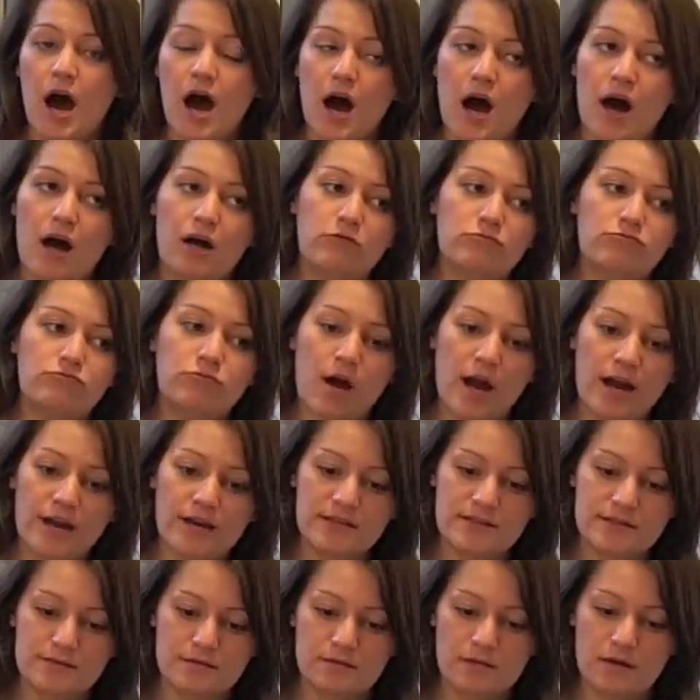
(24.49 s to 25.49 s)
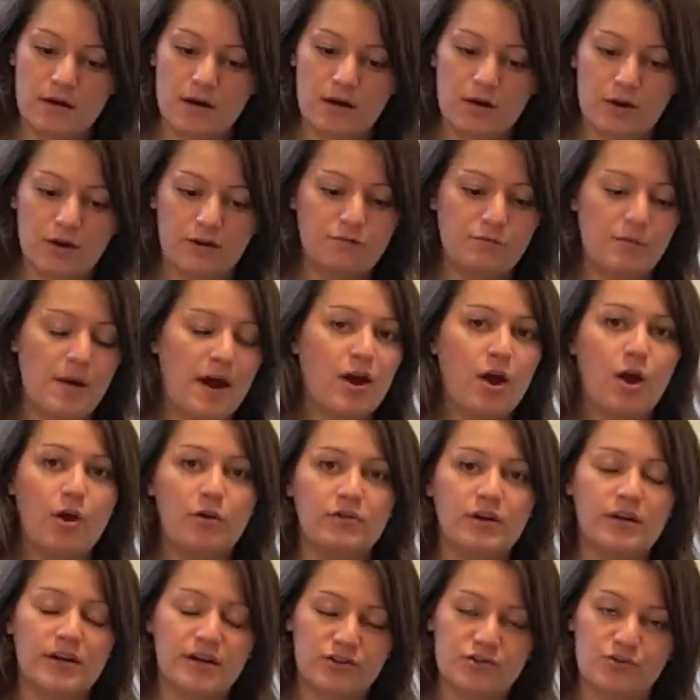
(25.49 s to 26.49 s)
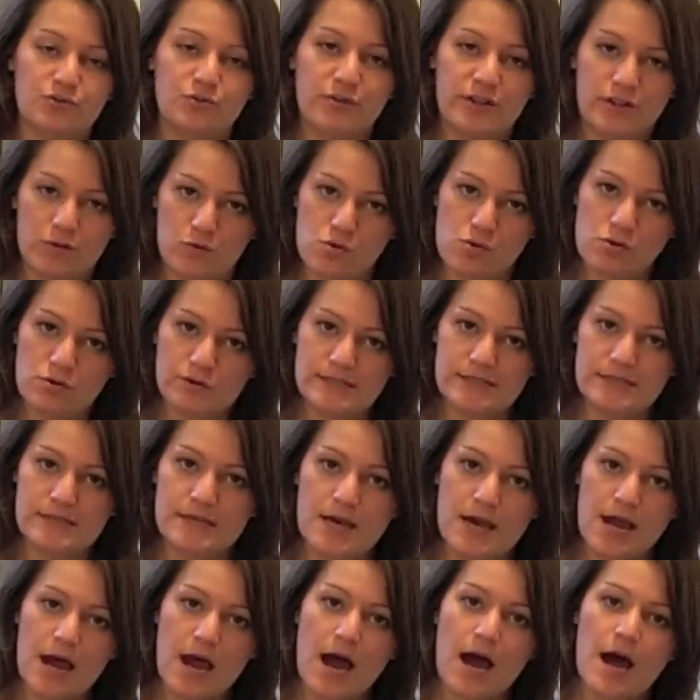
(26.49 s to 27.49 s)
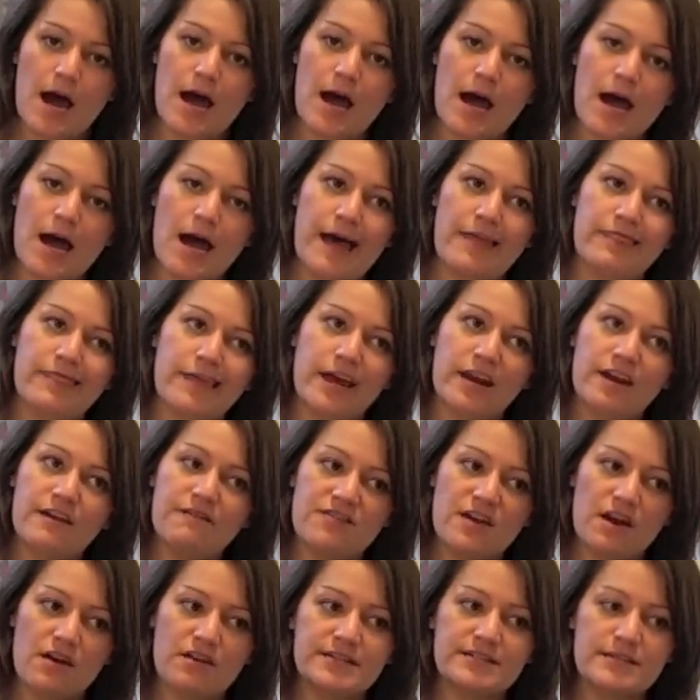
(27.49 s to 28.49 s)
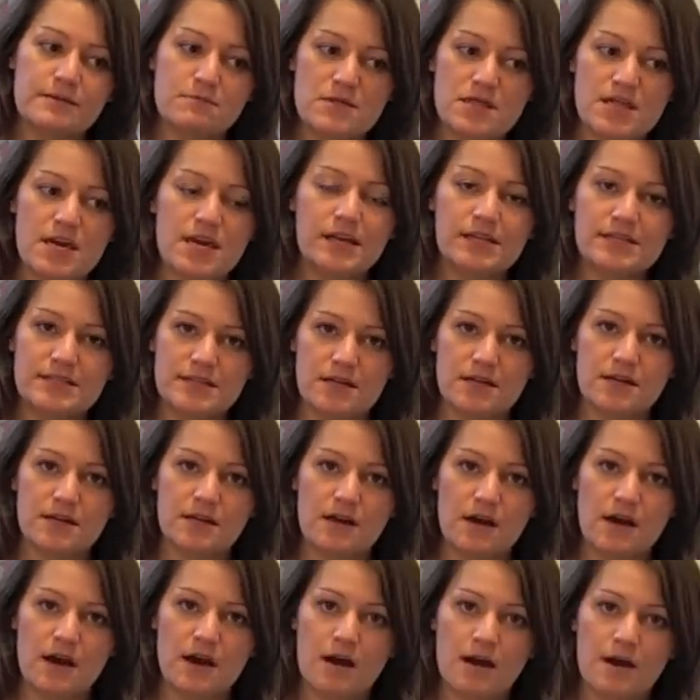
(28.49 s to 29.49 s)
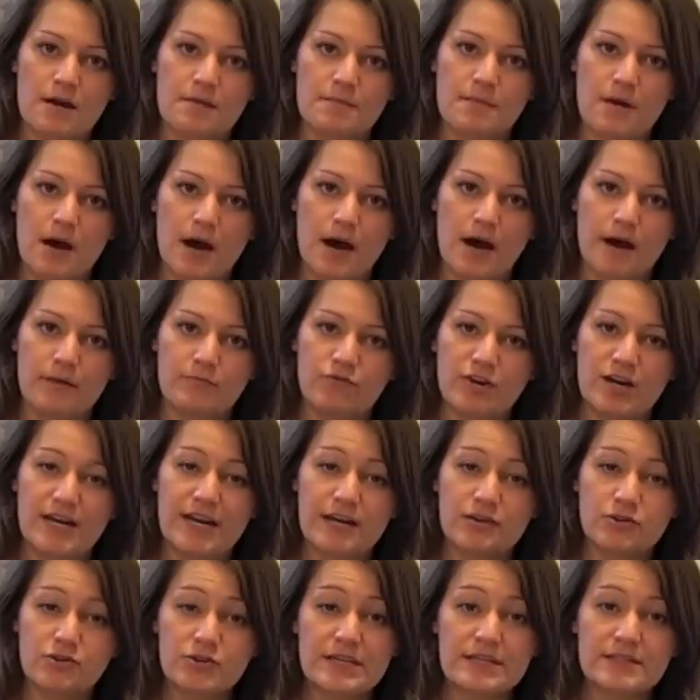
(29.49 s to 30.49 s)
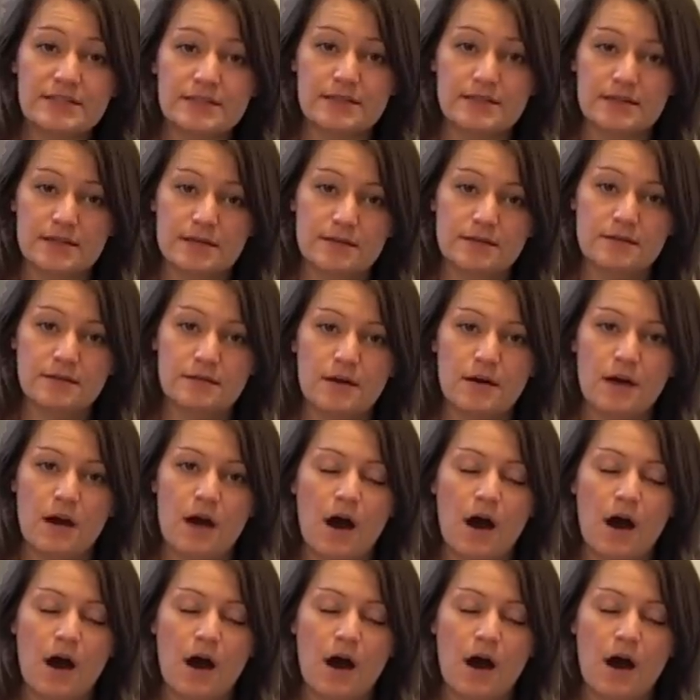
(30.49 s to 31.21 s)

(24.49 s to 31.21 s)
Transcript: I'll write a lot of my own initial thoughts, and then if there are some things that I'm really interested in,